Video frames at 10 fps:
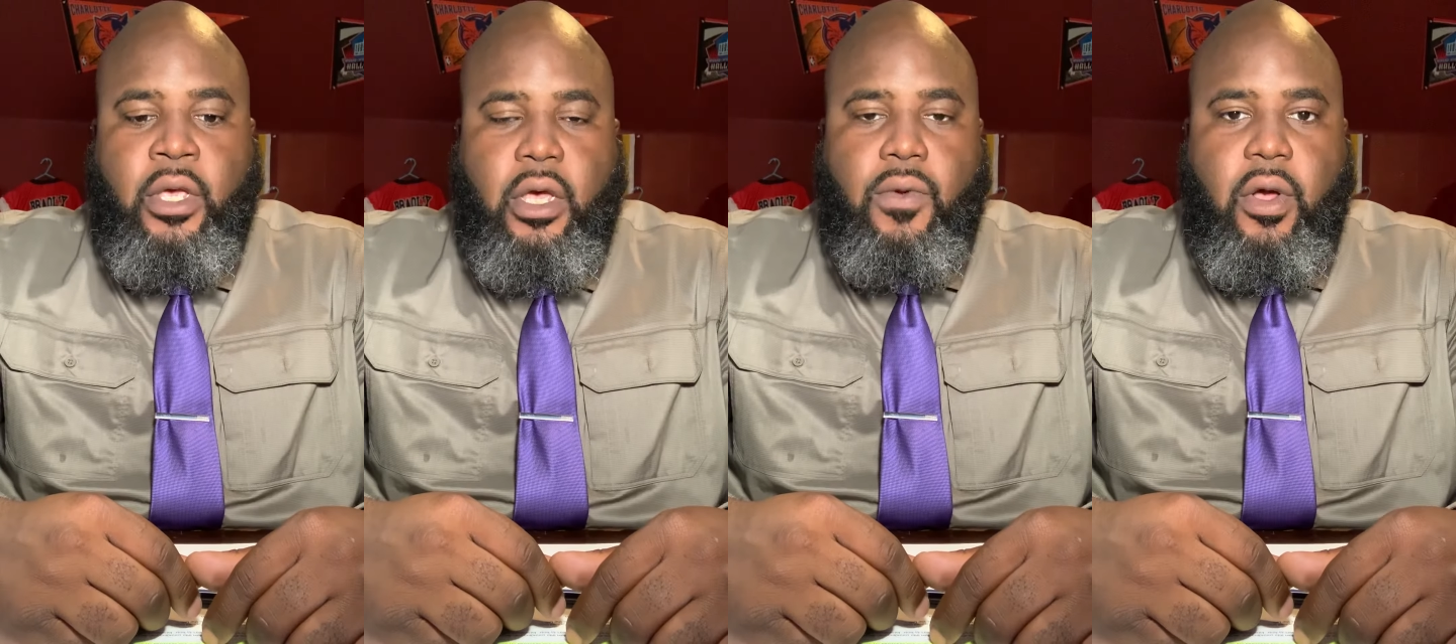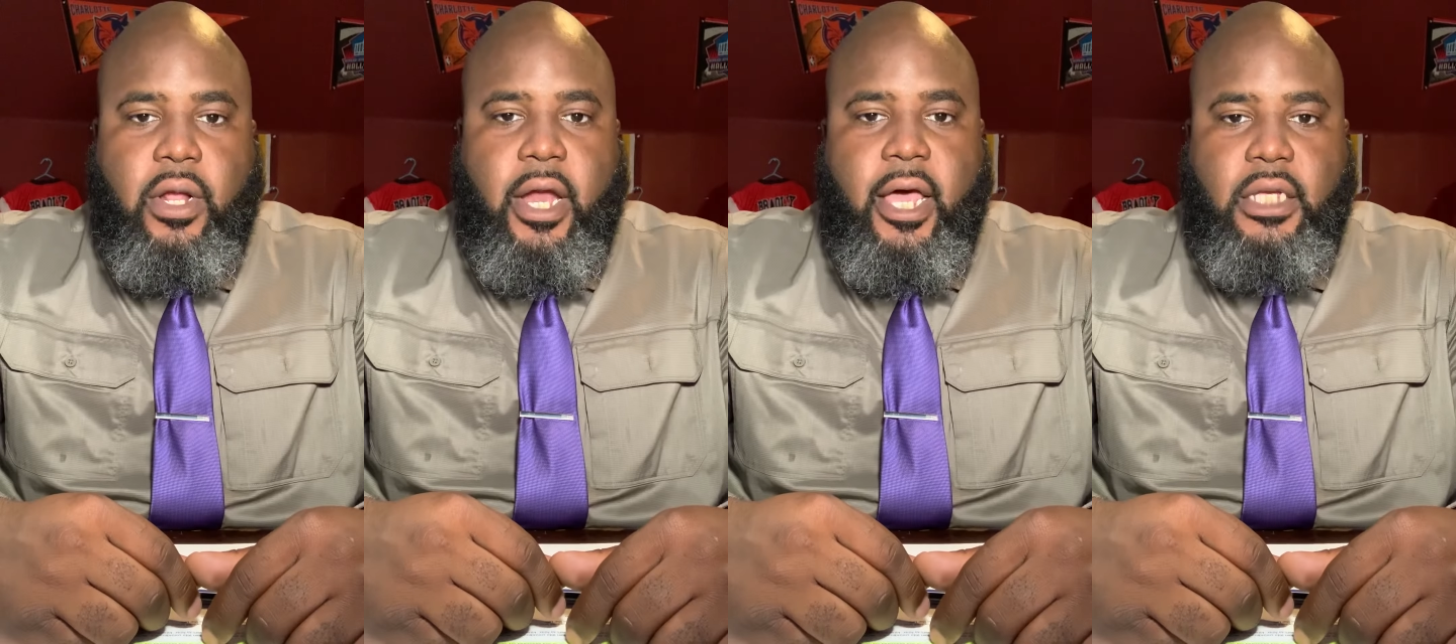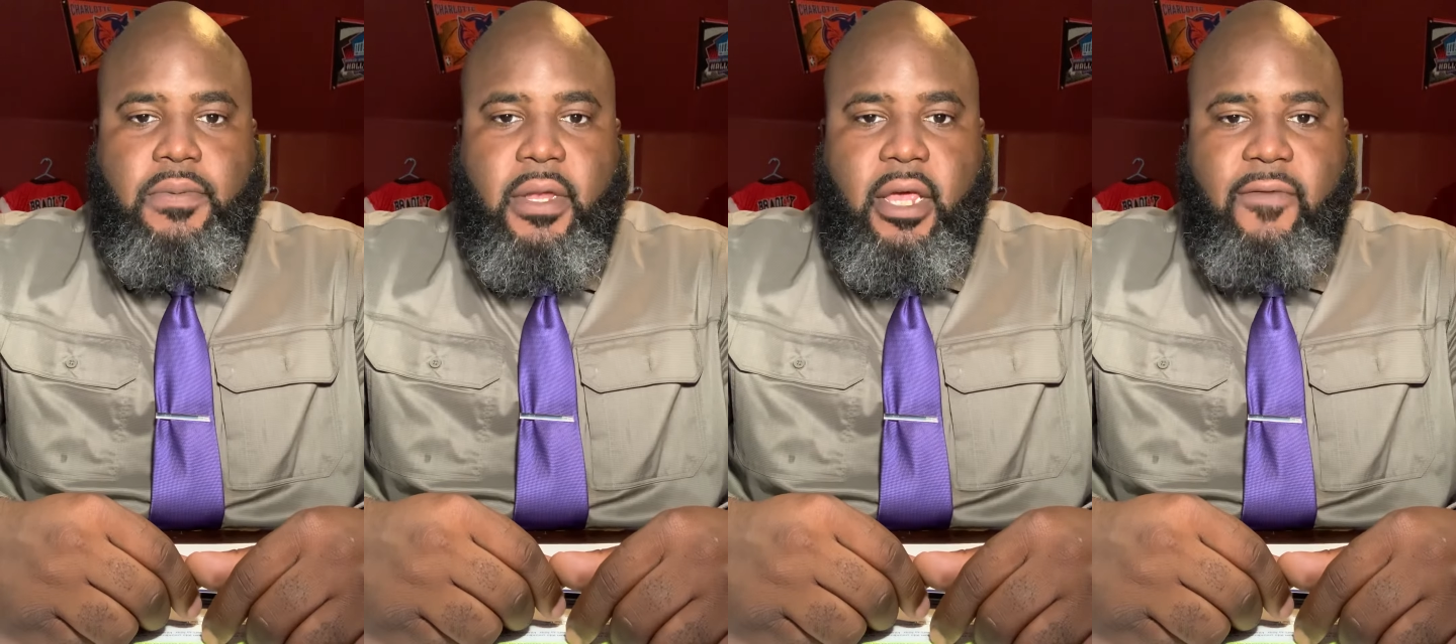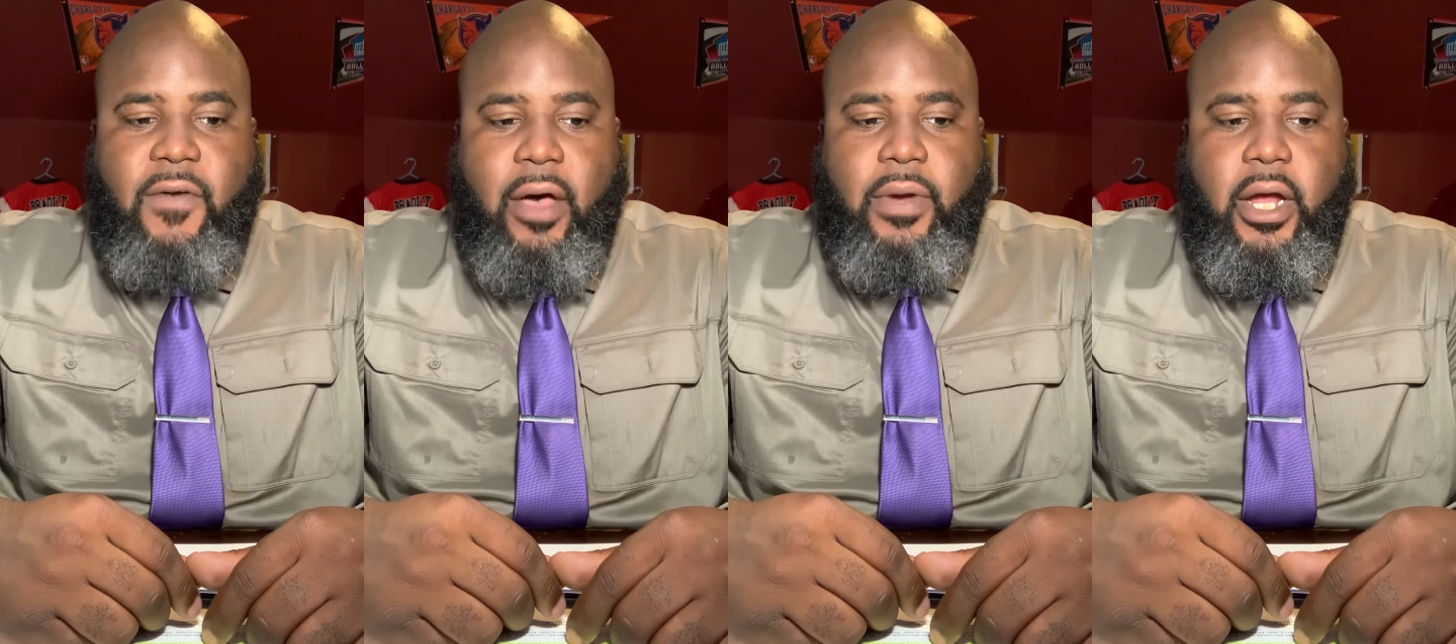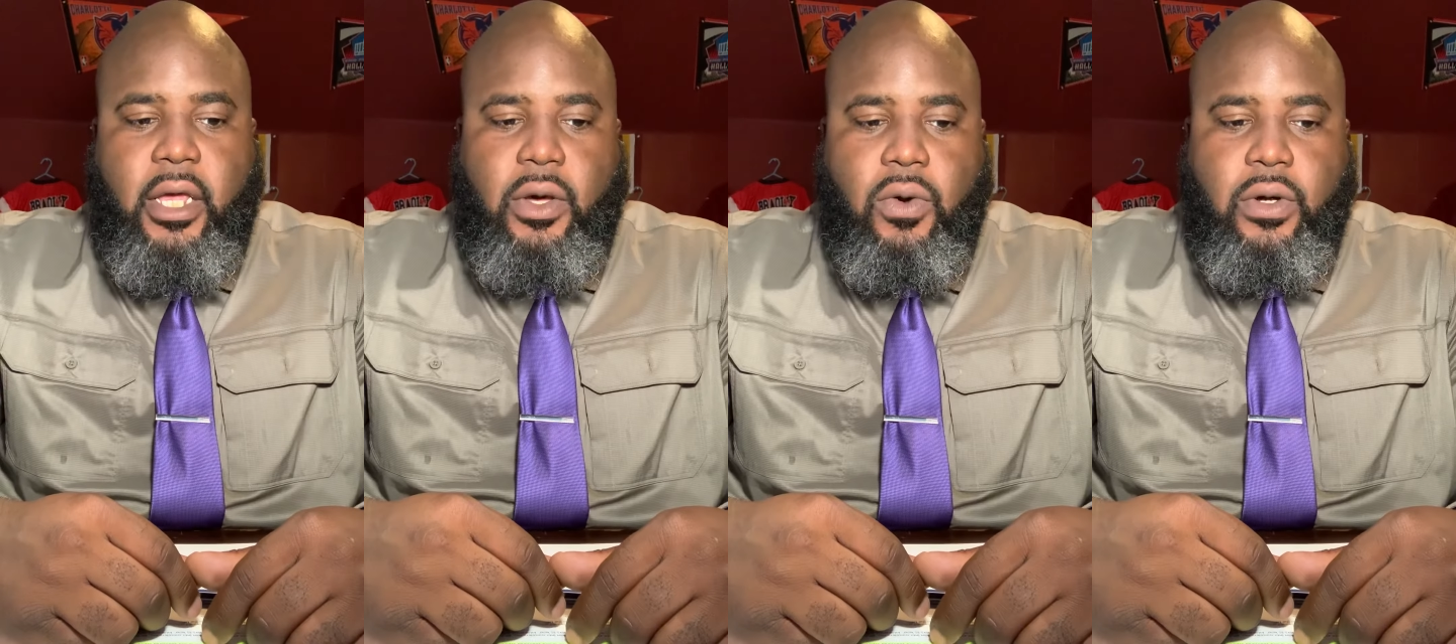enrolled in the SPD 590
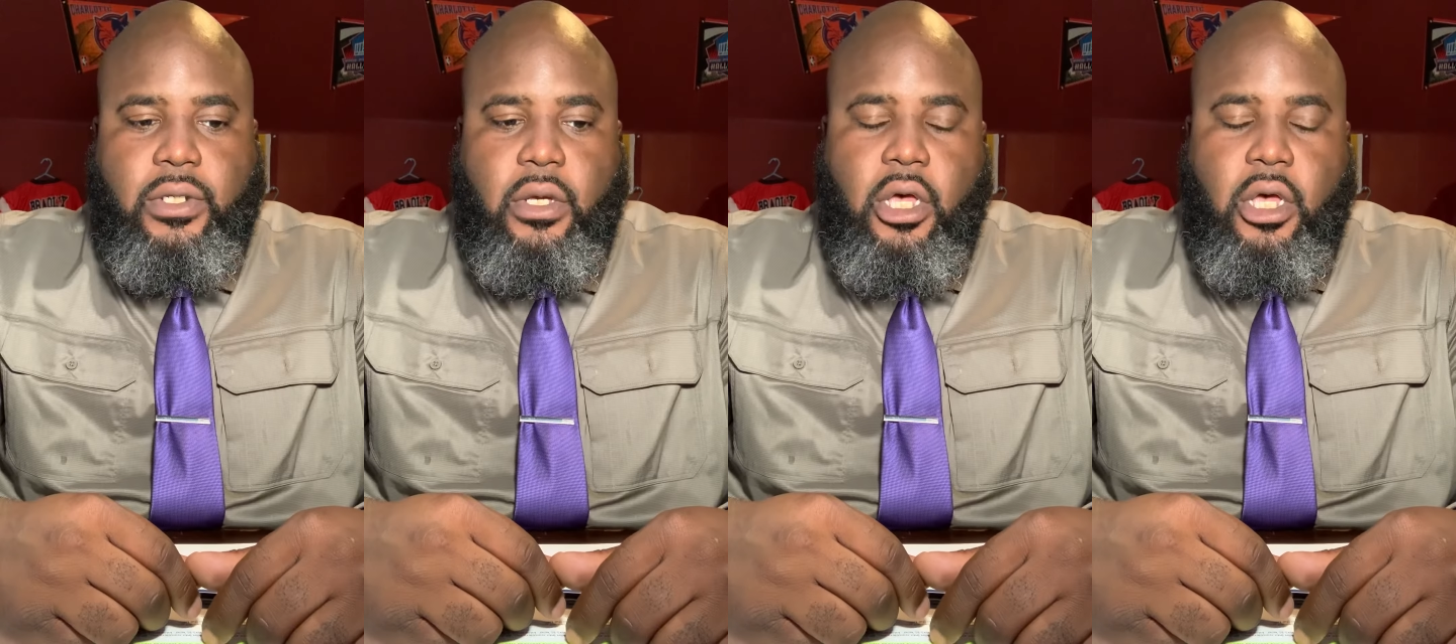course.